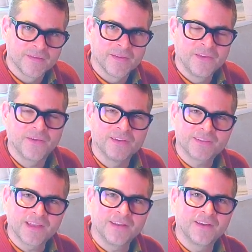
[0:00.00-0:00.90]
You can just
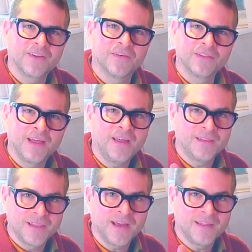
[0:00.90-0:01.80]
kind of hear it go la,
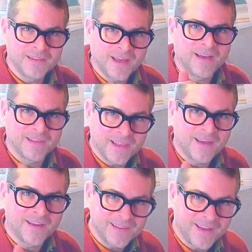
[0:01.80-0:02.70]
la, la,
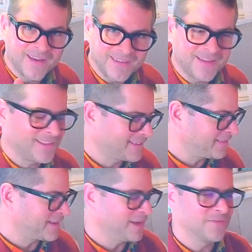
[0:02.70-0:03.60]
la, la, la. Like
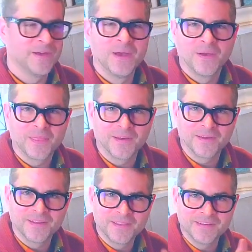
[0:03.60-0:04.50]
that's kind of
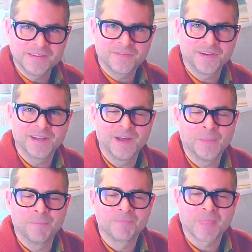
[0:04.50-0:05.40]
the different
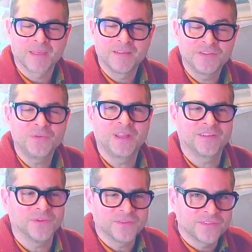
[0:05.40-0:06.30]
tuning.
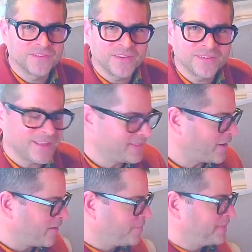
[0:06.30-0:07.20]
So it's just slightly
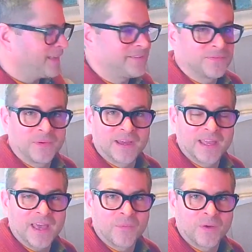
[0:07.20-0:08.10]
off, but that's,
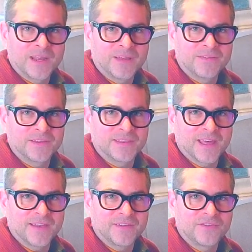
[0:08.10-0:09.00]
again, what gives it
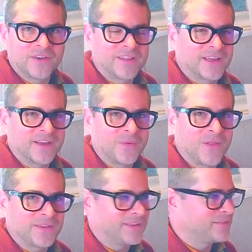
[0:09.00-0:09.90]
that string-like
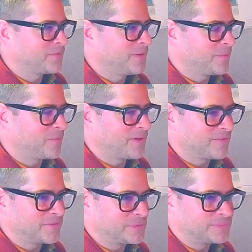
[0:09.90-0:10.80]
quality. It's really
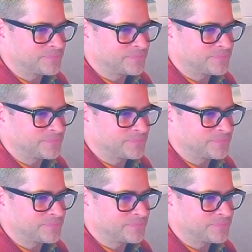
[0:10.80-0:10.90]
wonderful.